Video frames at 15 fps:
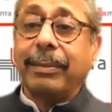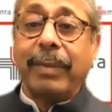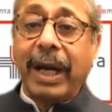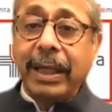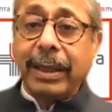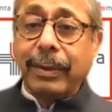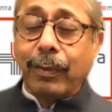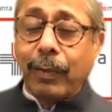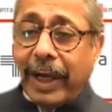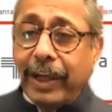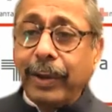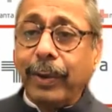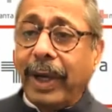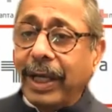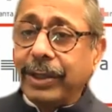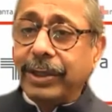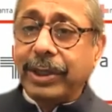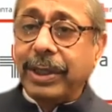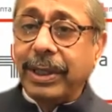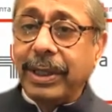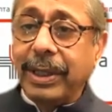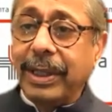But why do you
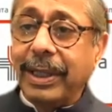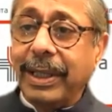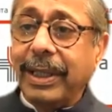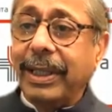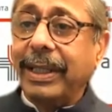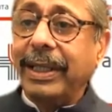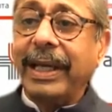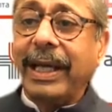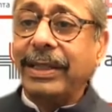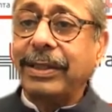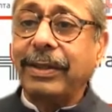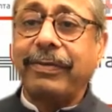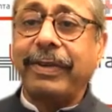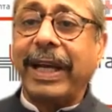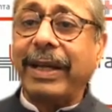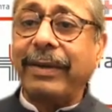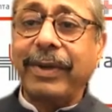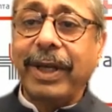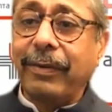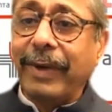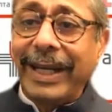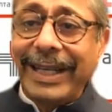ask? He has a
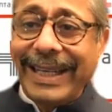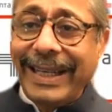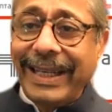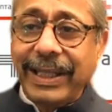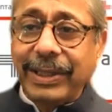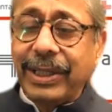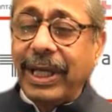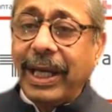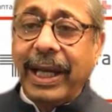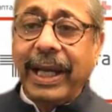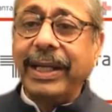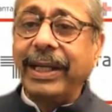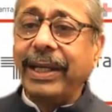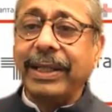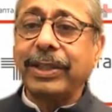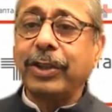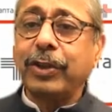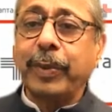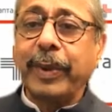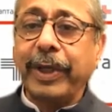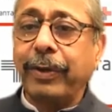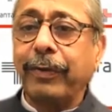5-year waiting list and he doesn't
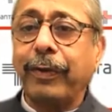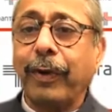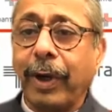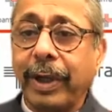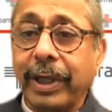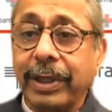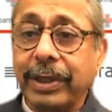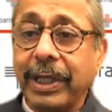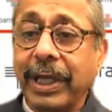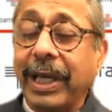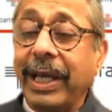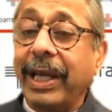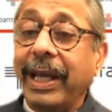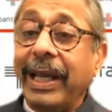speak to foreigners.